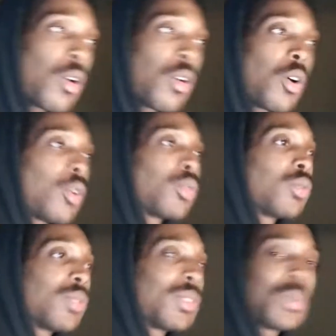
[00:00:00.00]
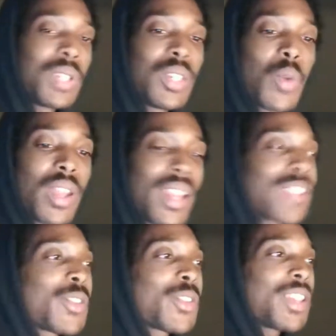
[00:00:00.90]
own unique way. That's
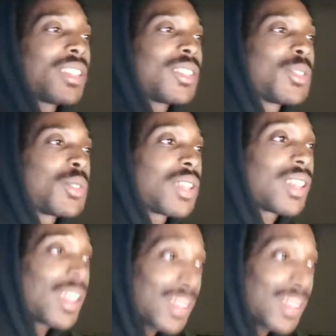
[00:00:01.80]
crazy that you said that.